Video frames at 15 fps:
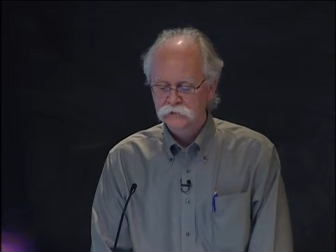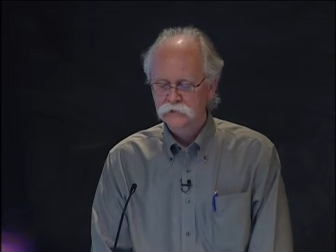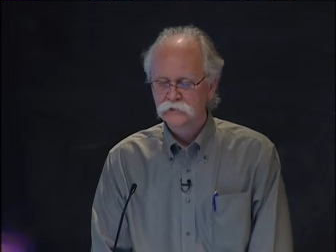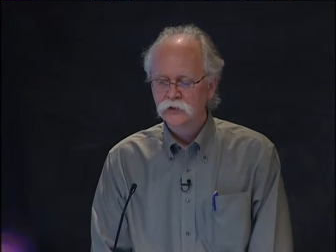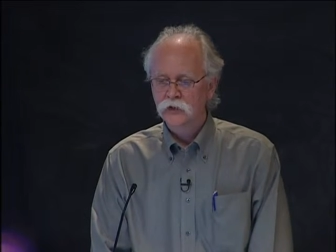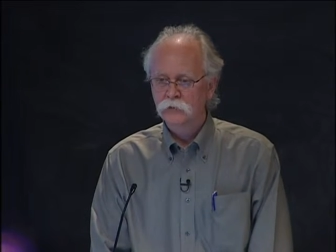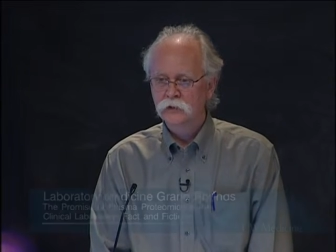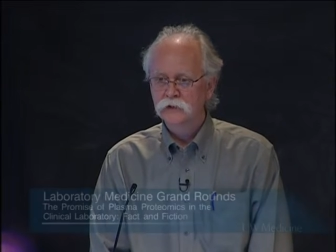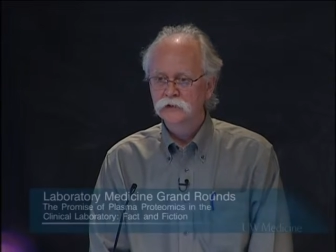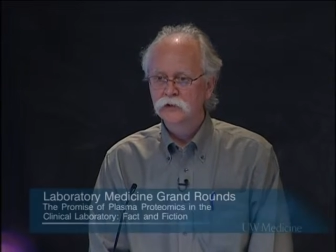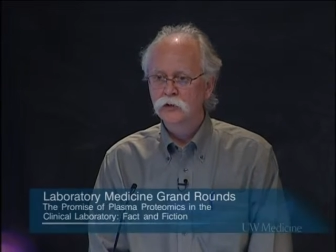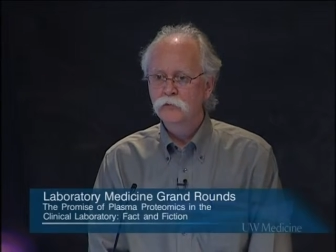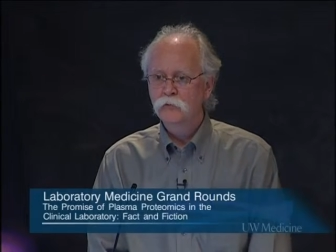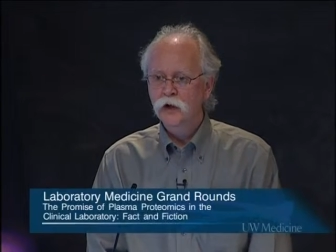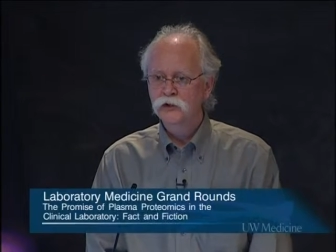is going to be
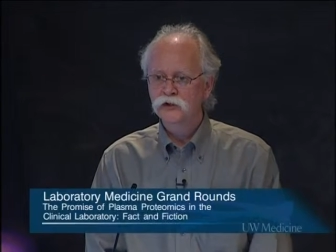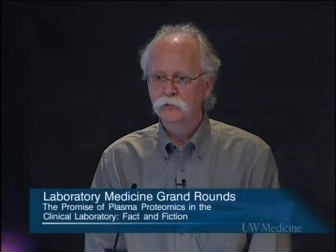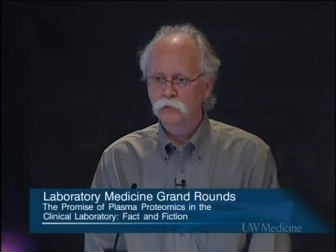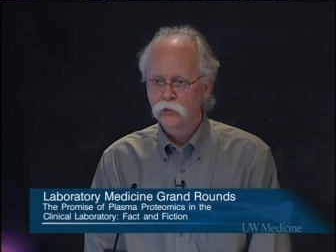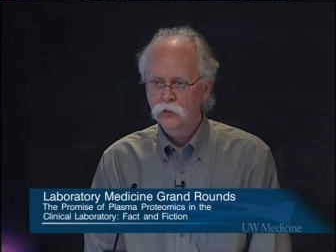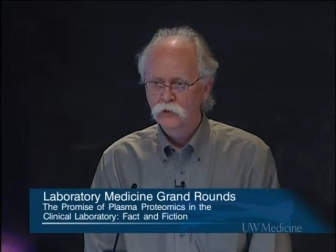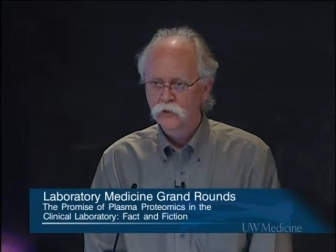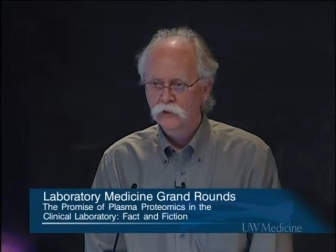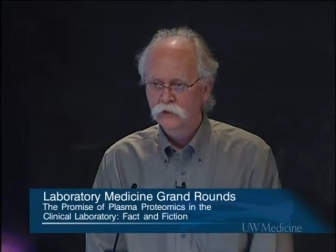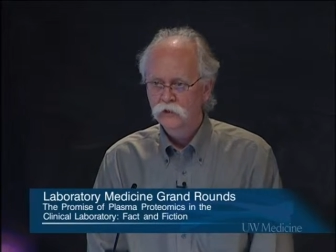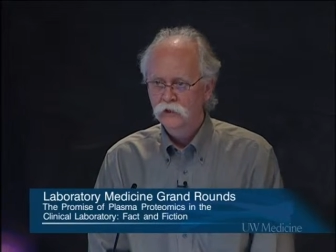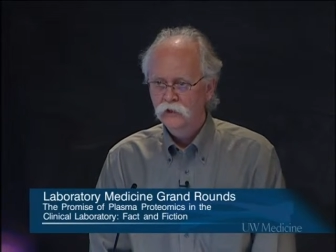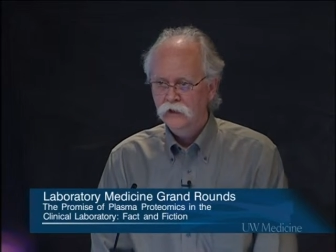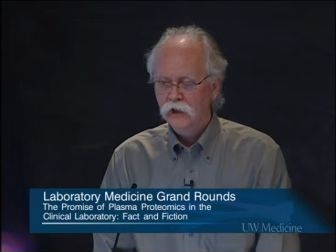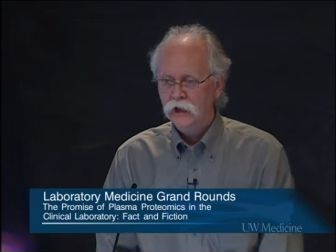so much more
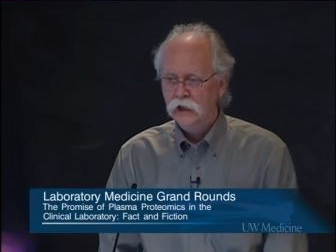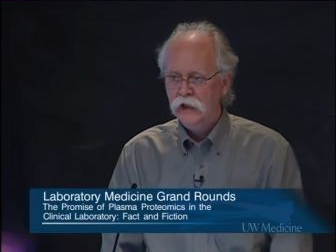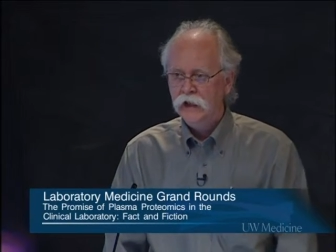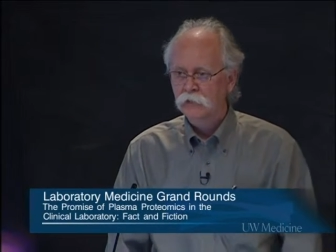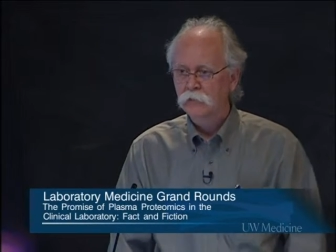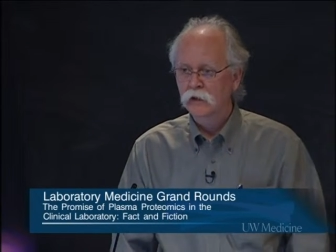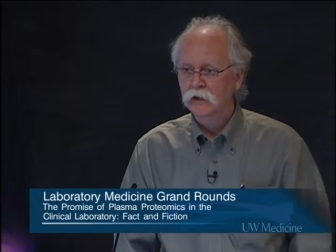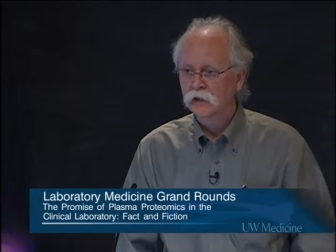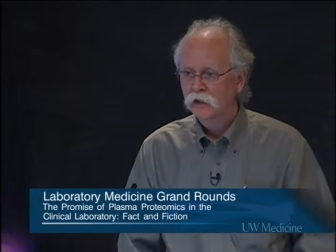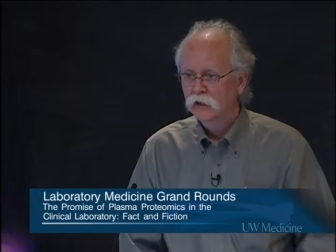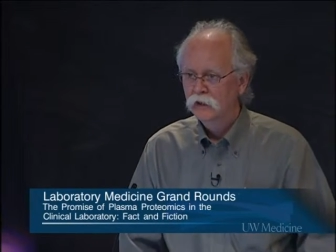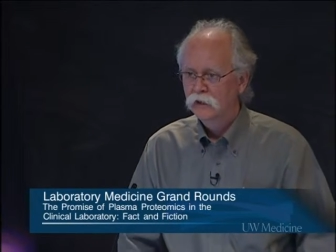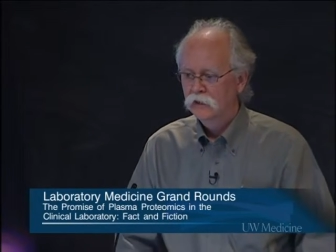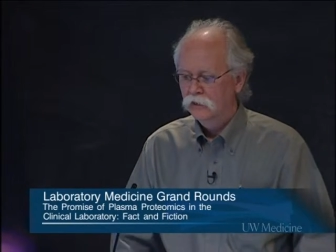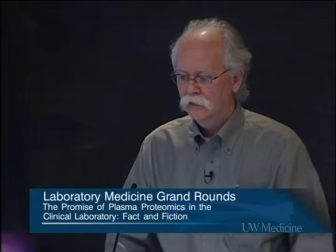enabling
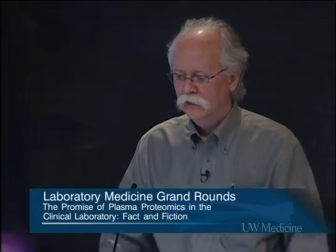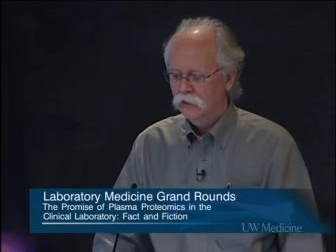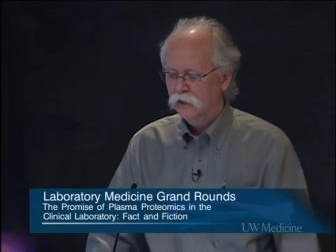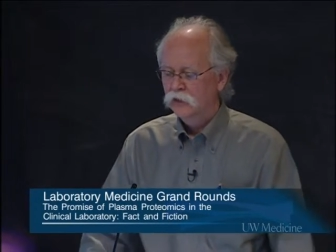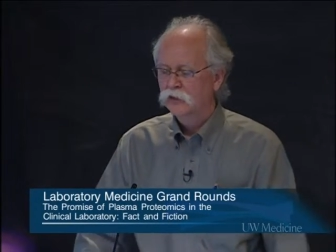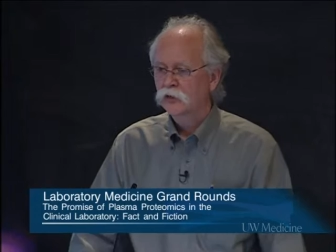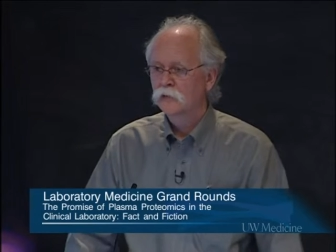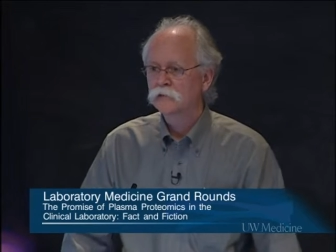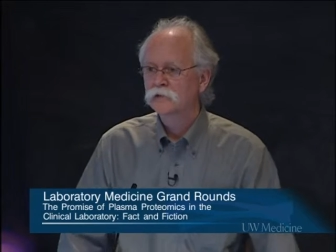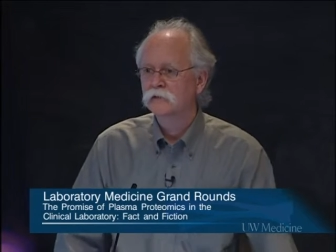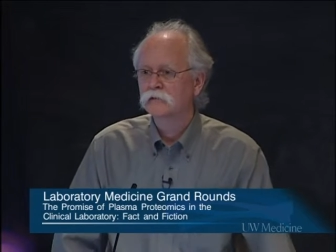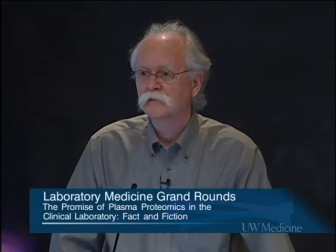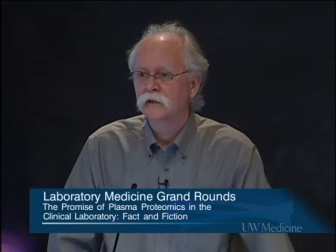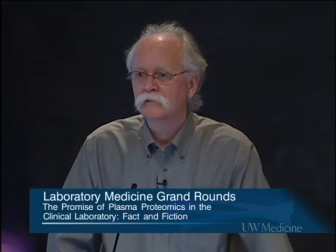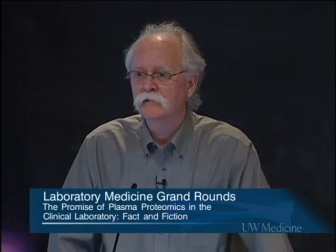in terms
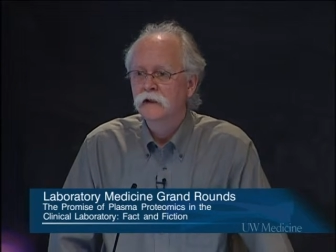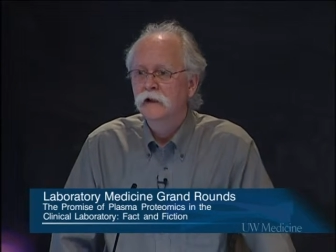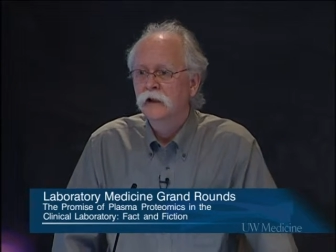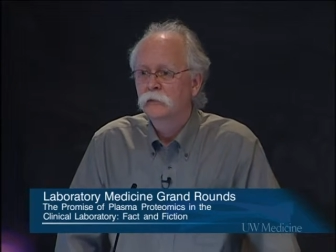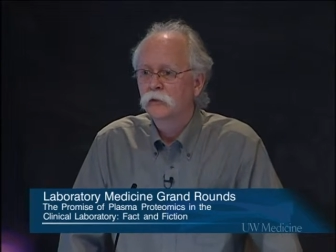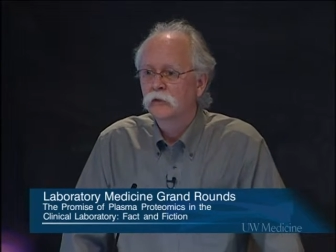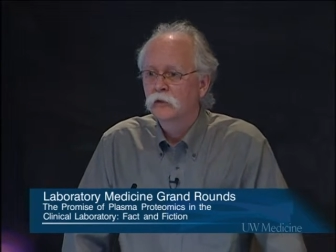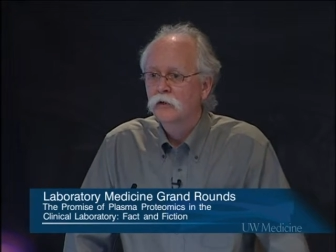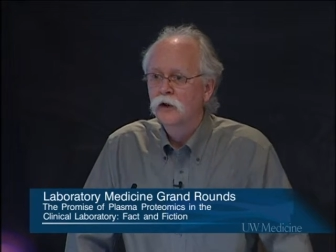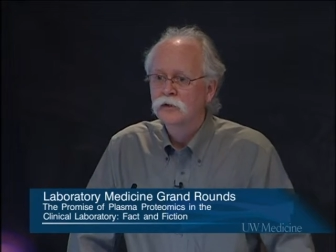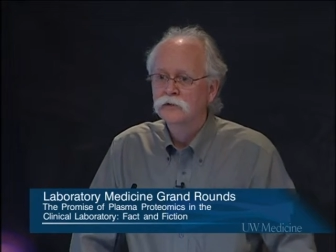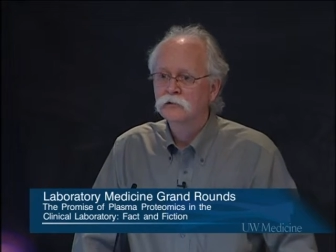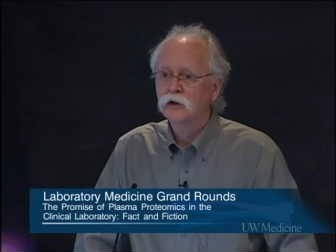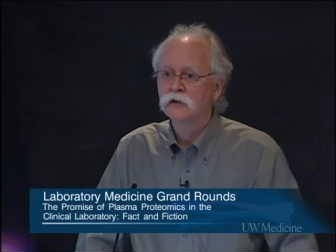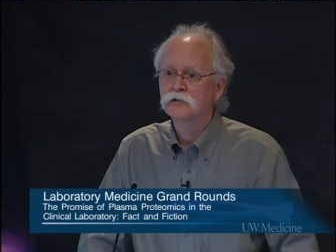of, of dealing with the cost
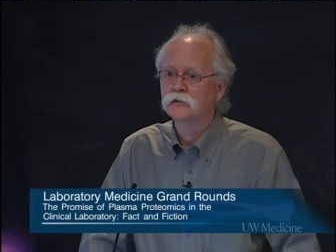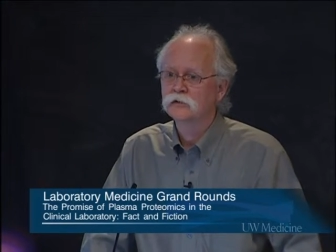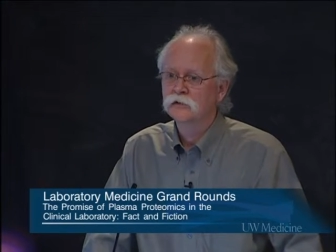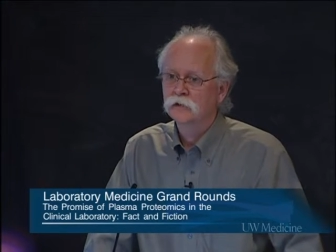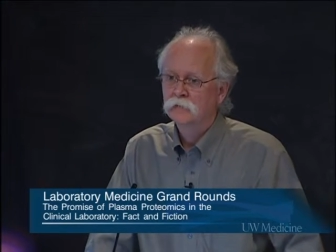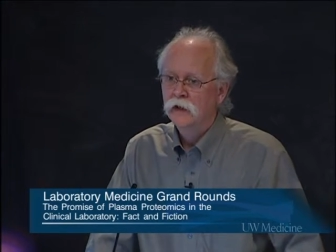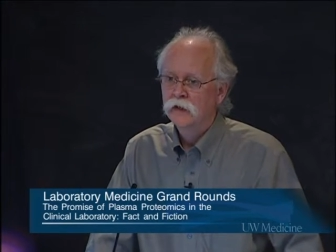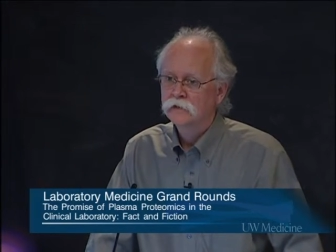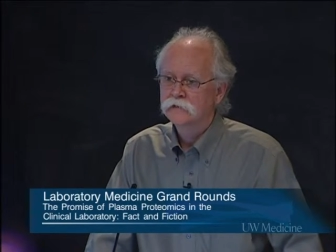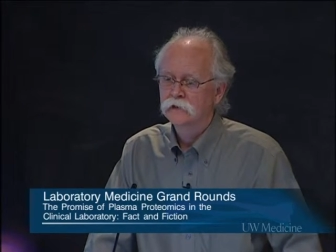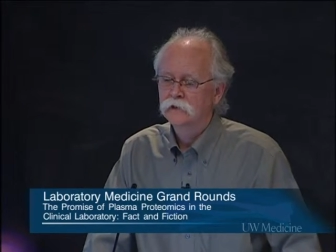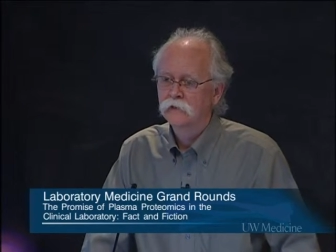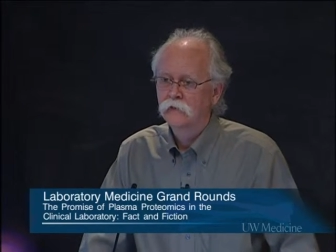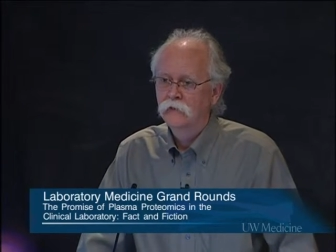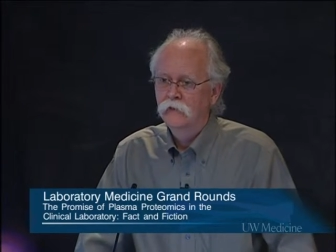structures in medicine,